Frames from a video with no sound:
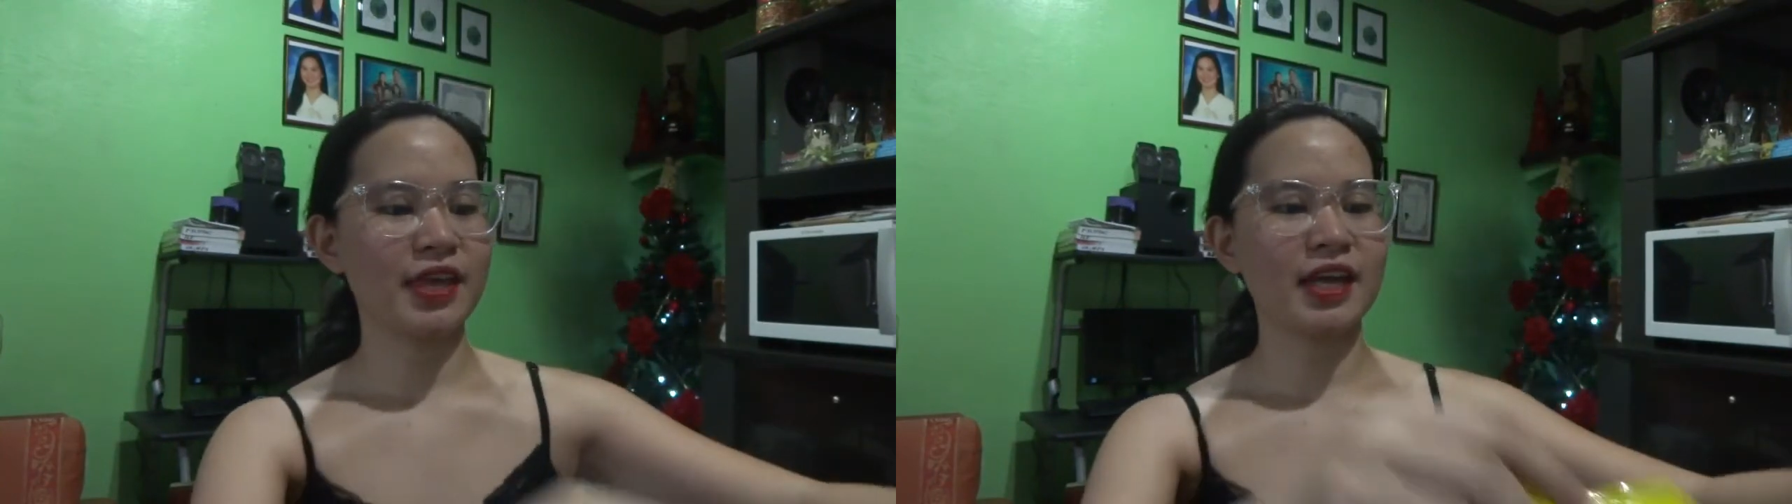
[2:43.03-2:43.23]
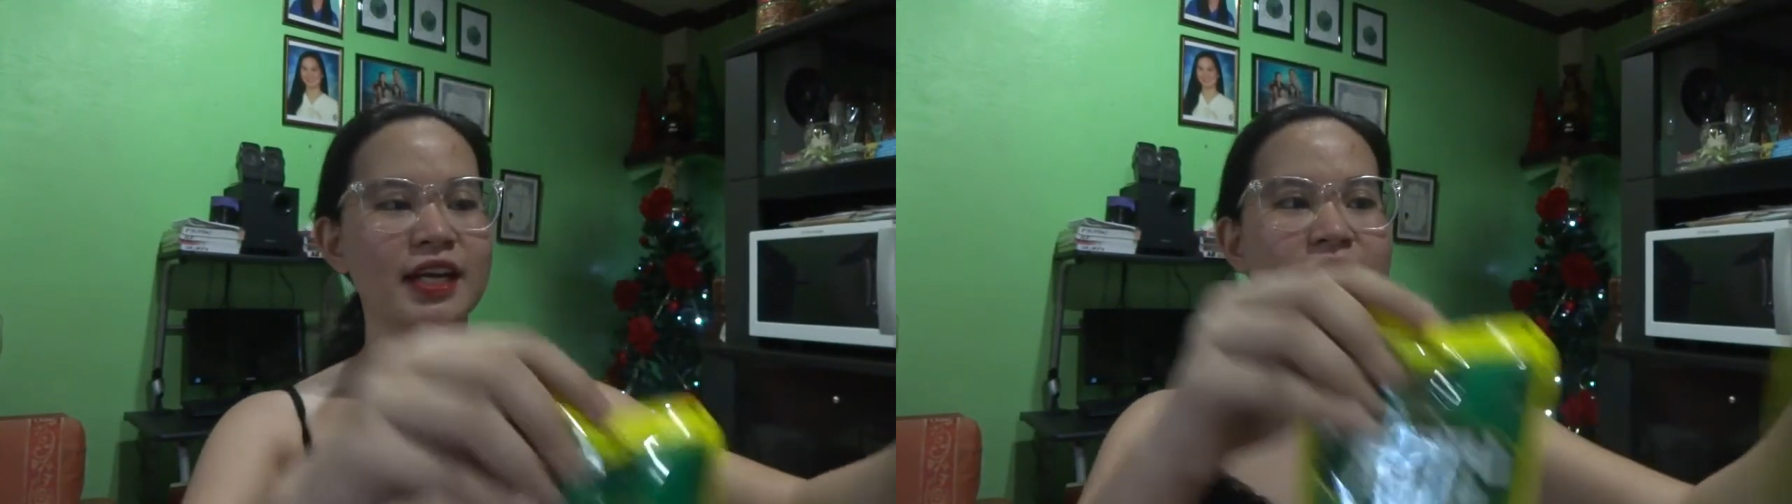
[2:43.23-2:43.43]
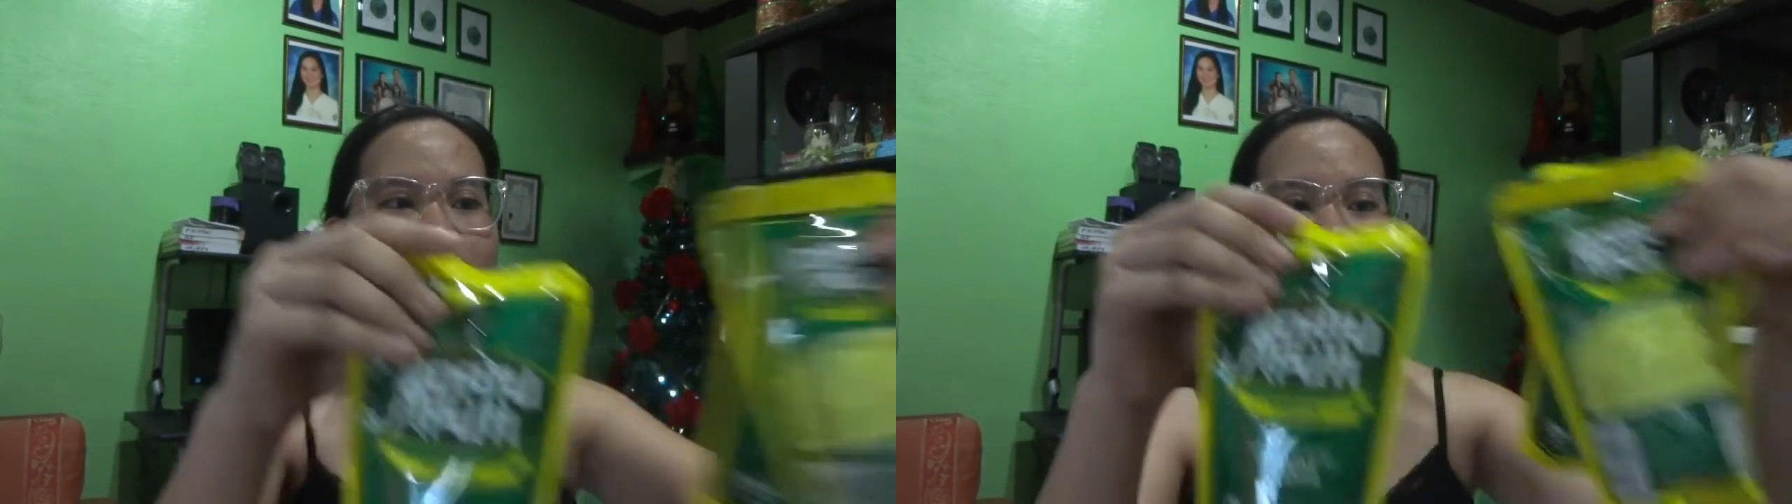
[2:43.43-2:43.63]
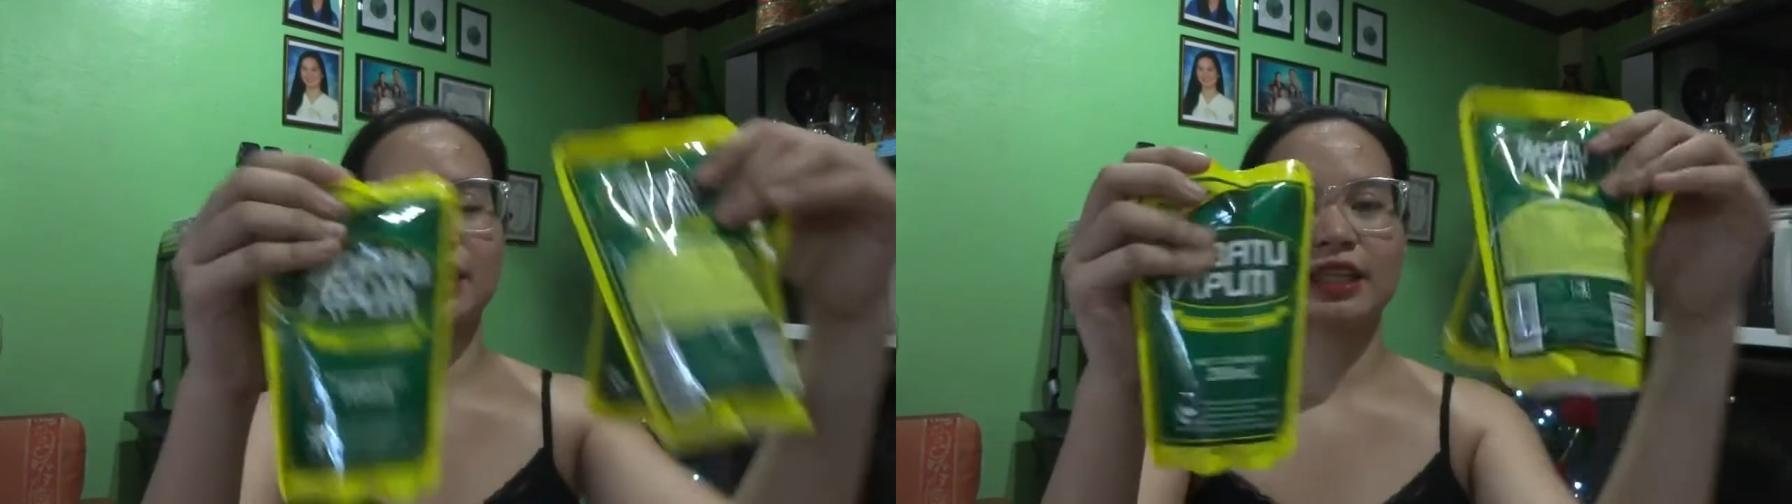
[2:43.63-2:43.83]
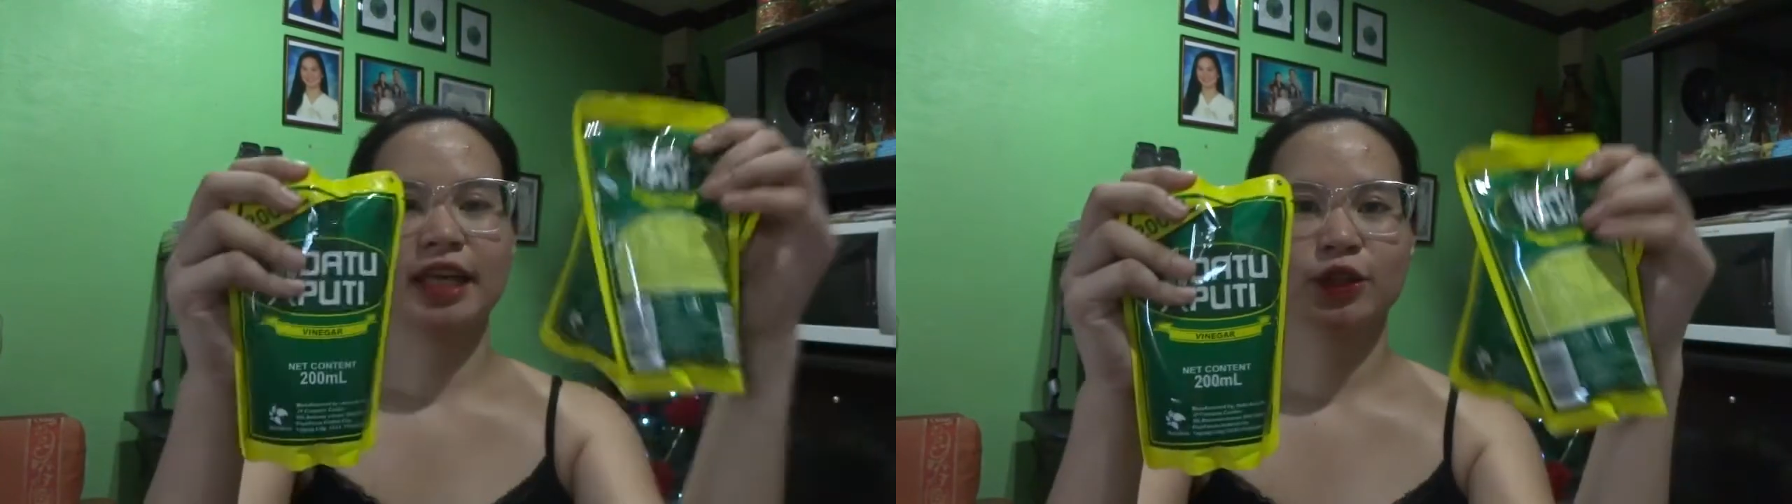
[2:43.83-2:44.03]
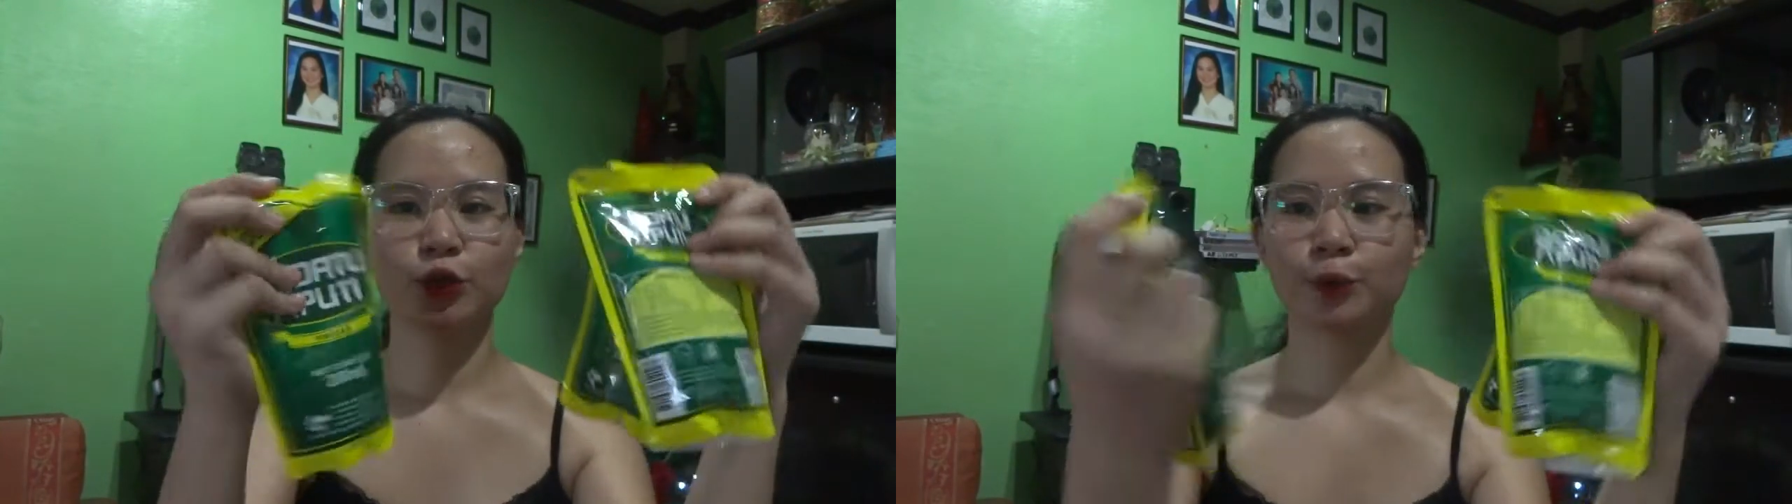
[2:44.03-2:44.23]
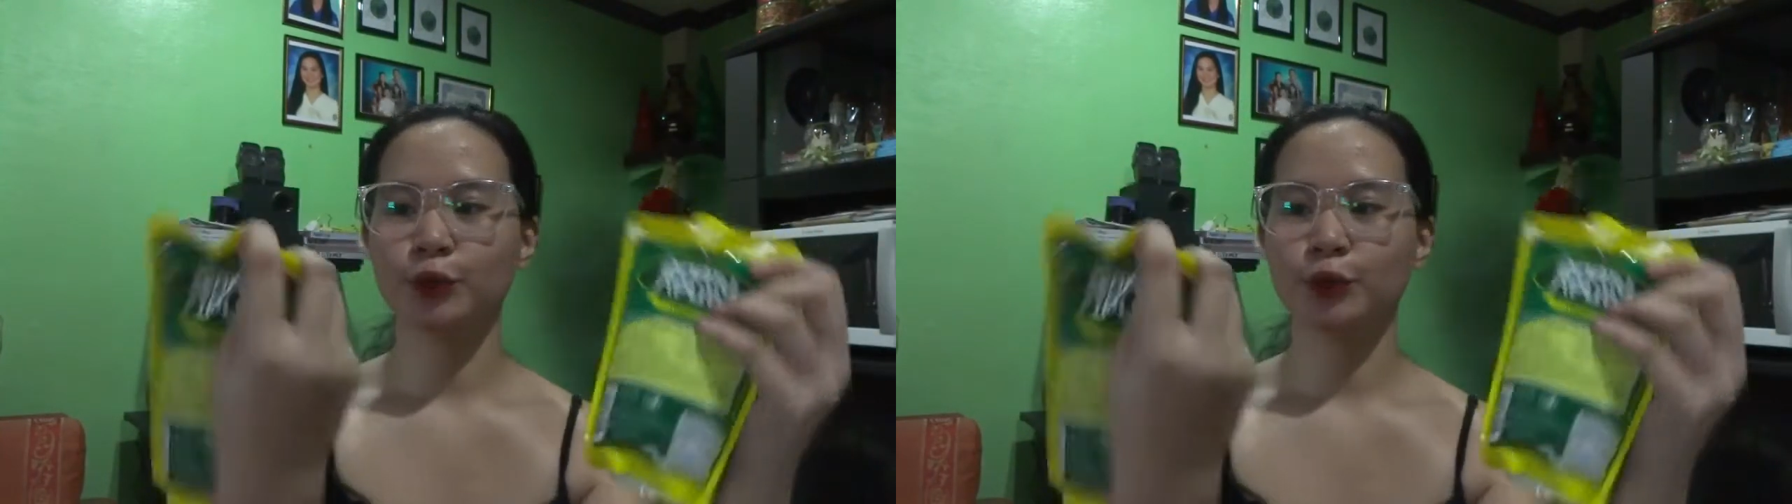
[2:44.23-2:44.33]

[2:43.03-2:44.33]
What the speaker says: here 3 Dato